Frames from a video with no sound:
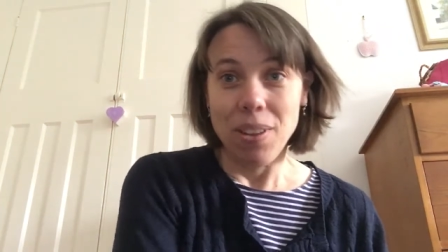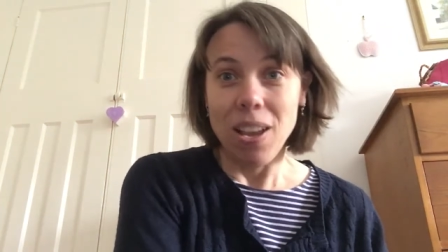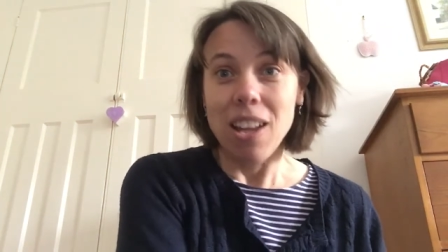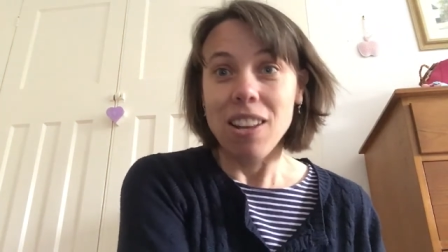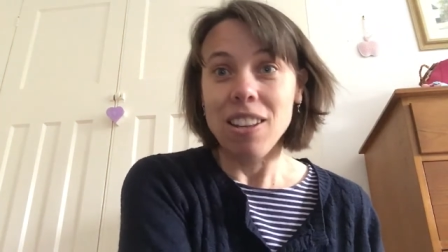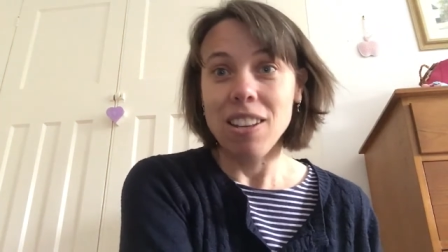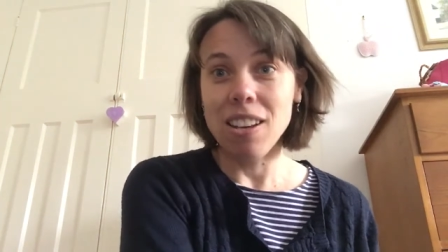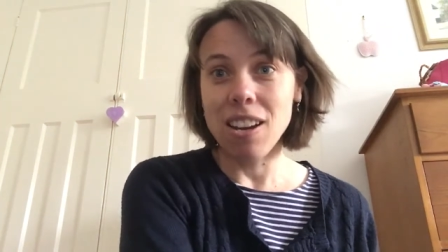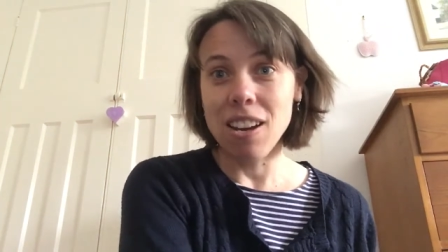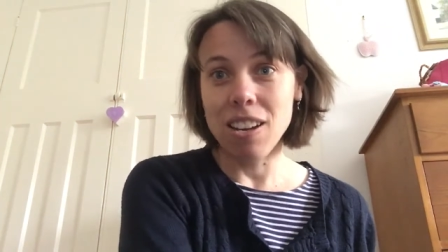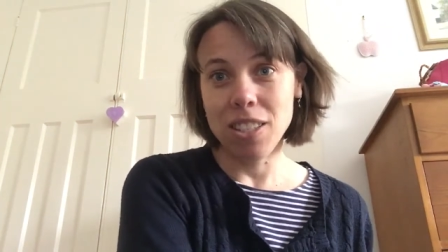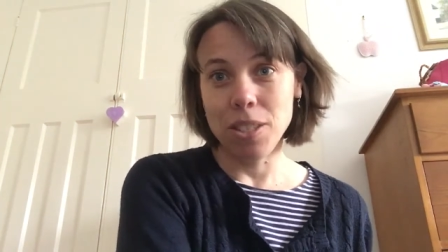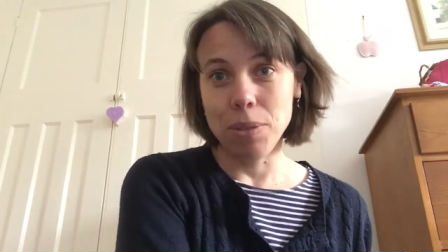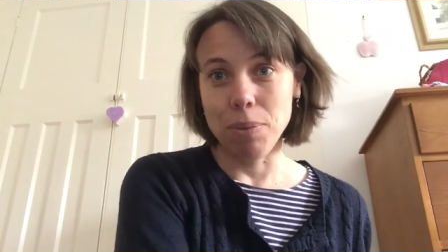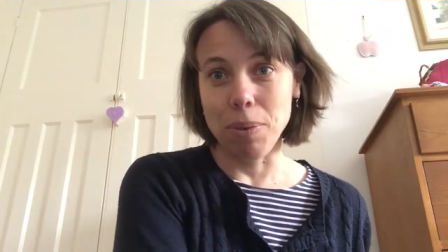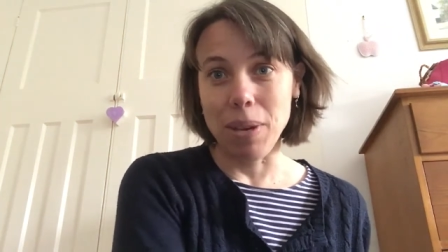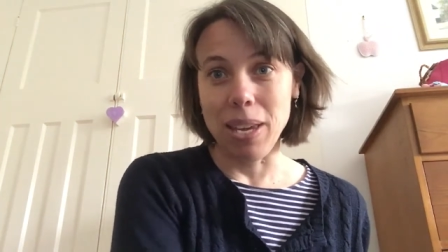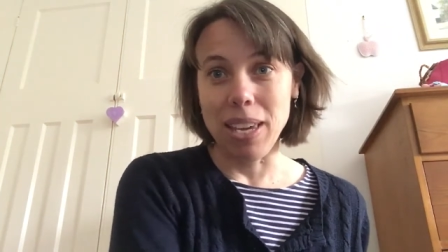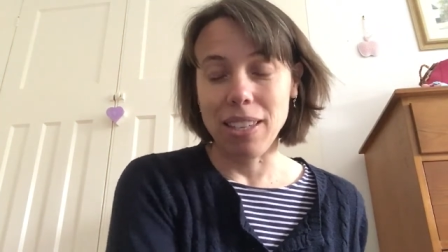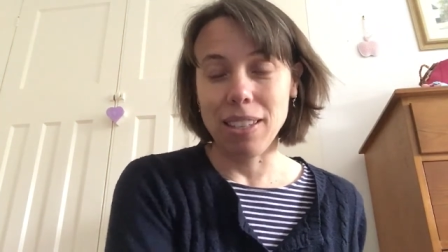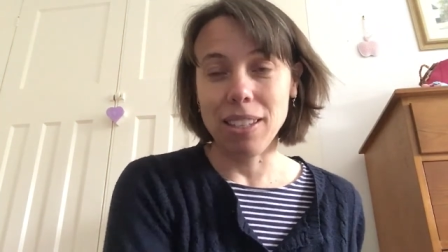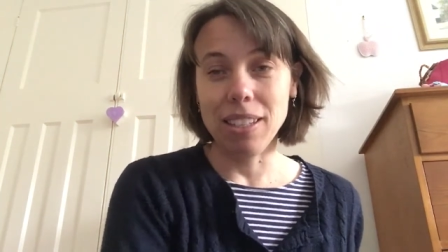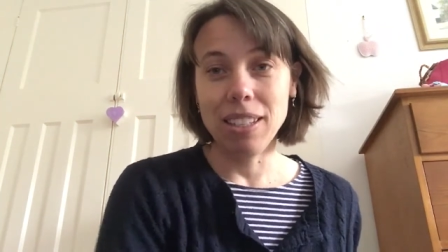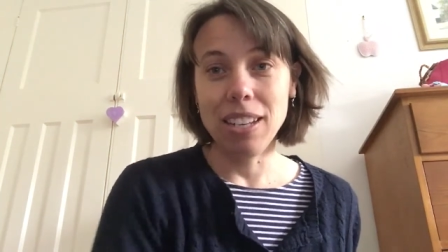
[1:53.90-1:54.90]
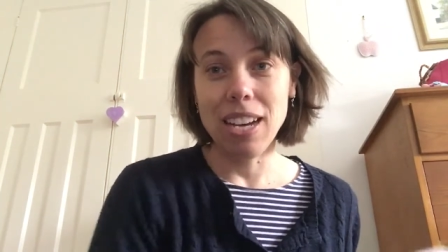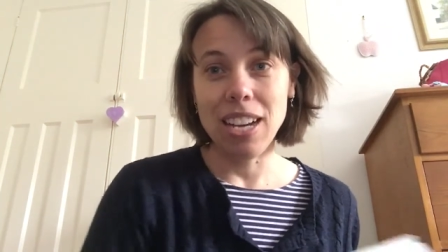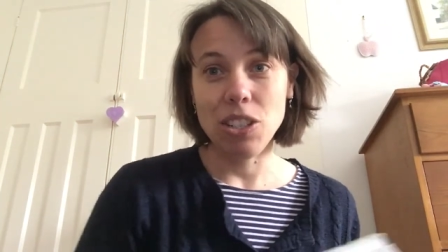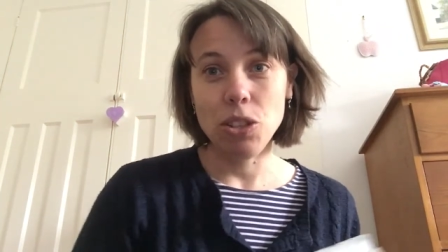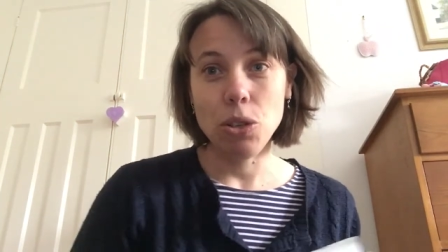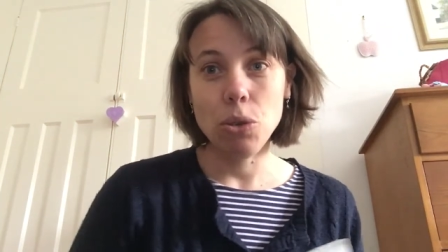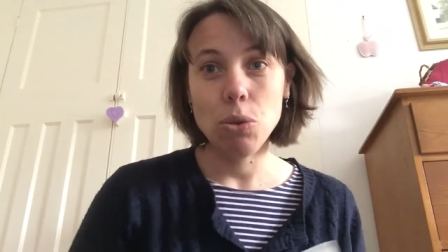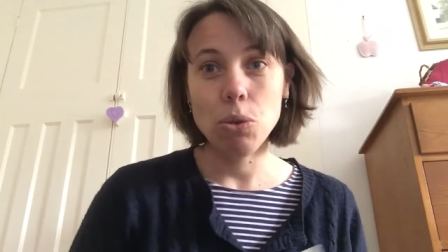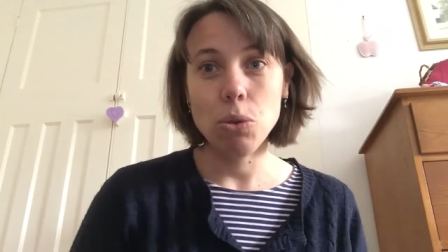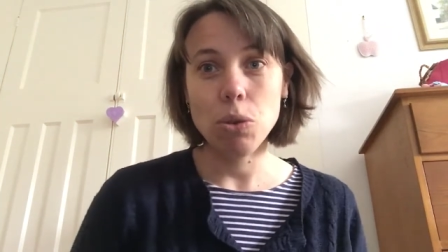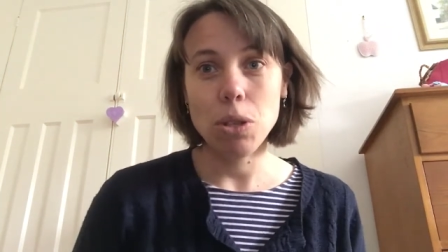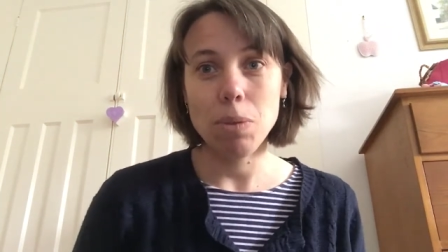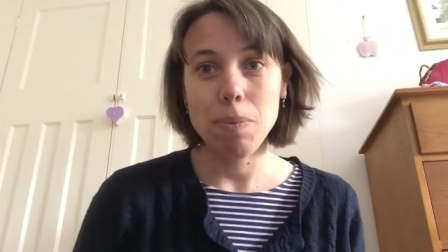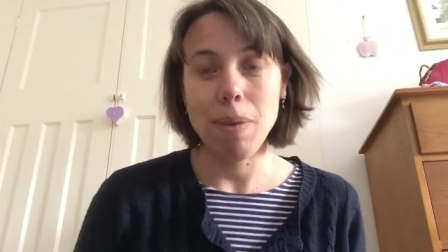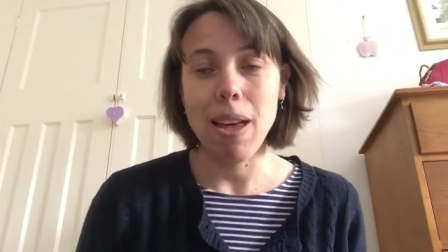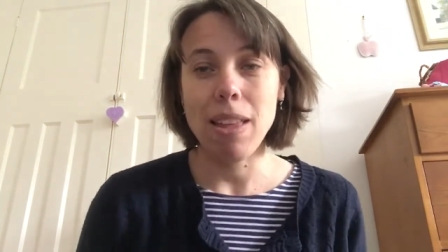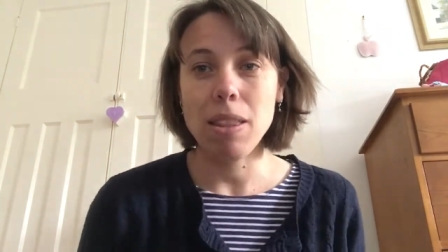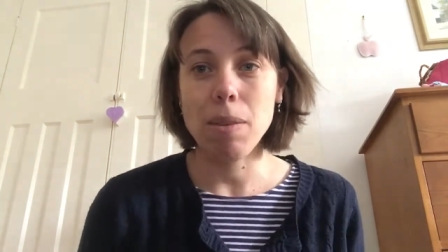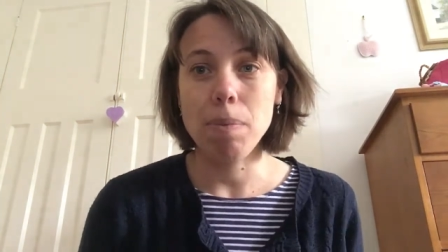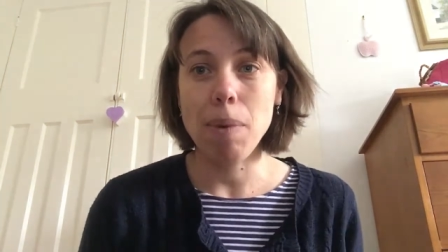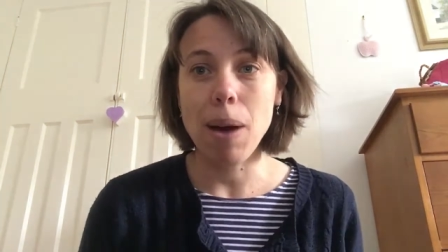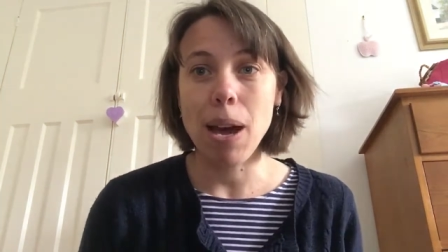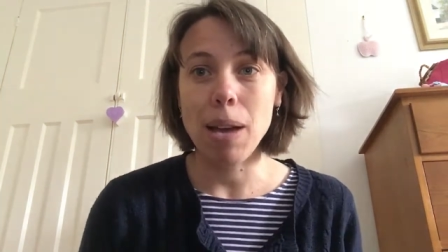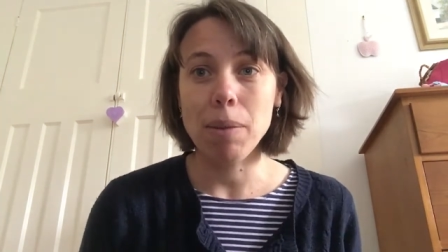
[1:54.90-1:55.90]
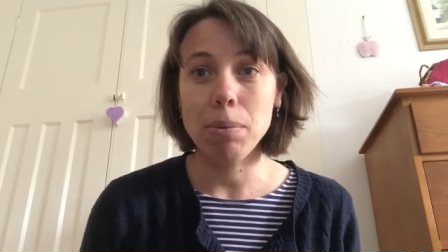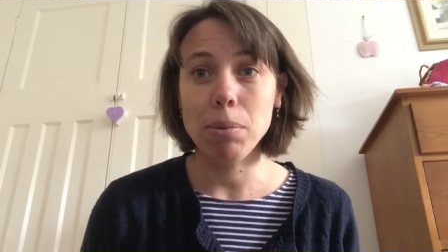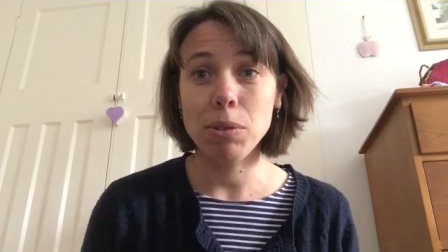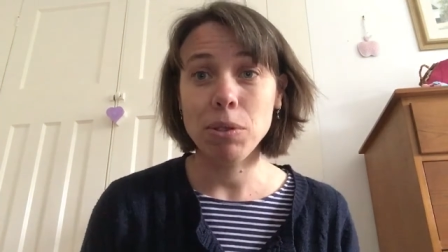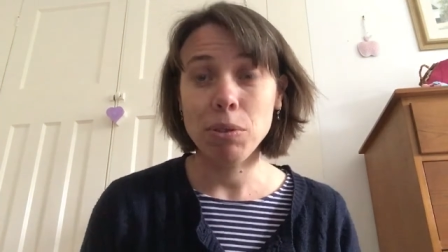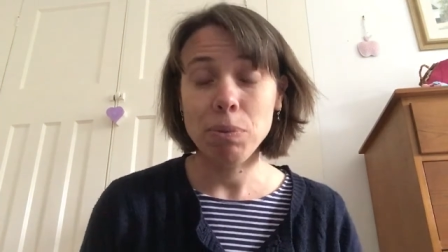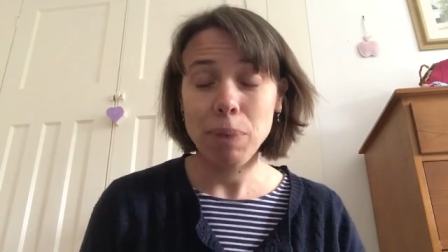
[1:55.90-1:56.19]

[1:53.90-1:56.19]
Last week, I talked about the Bible